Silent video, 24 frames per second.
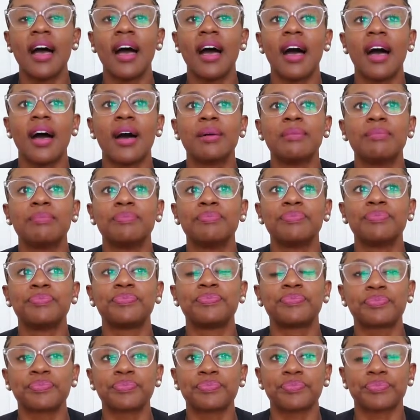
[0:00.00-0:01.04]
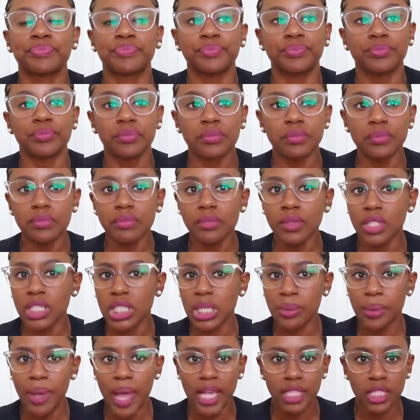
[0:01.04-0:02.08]
So
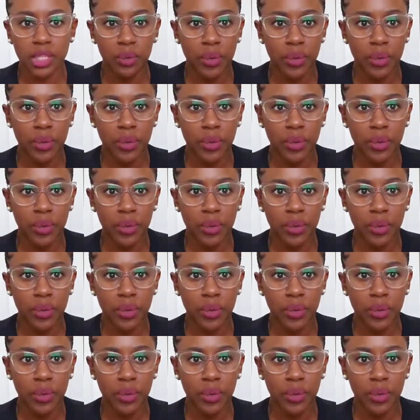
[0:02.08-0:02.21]
we asked